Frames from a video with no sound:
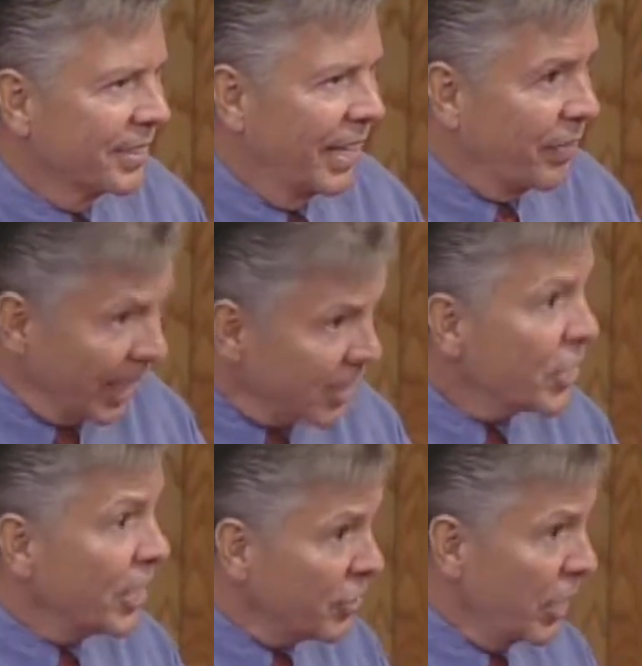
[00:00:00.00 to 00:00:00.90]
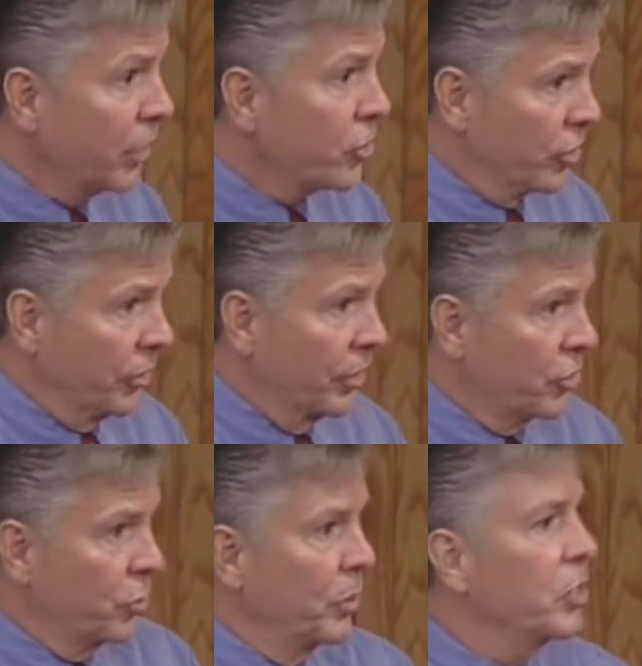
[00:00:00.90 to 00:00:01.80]
And that's the intention, is
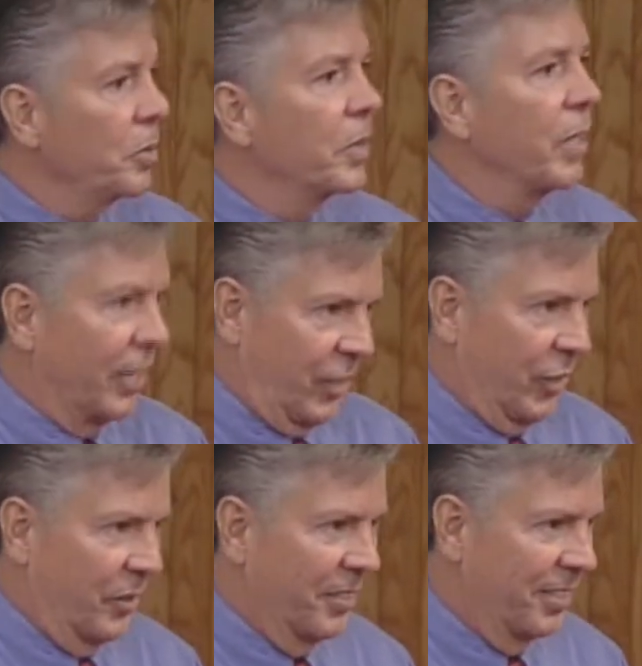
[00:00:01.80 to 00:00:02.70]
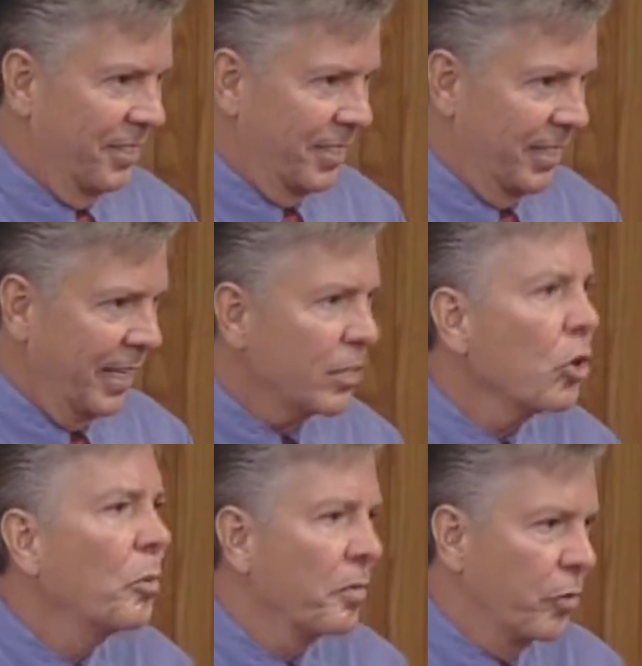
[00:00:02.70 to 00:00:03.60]
to intimidate you. So that's
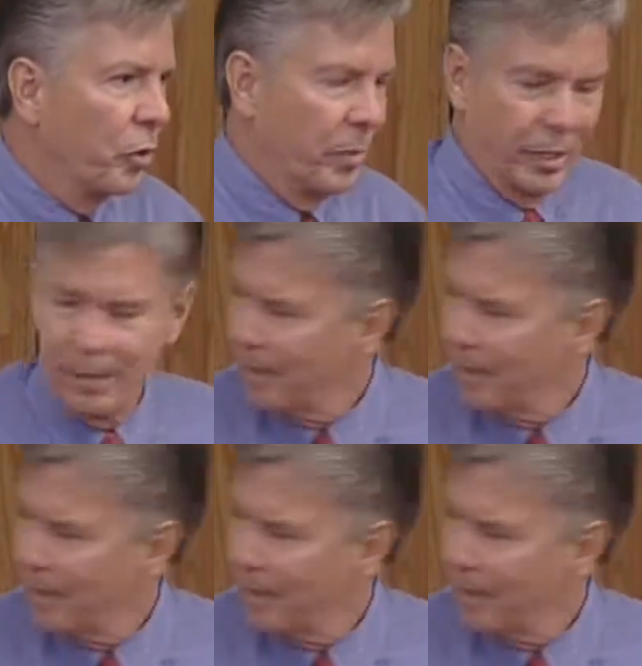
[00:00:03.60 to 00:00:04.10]
homophobia.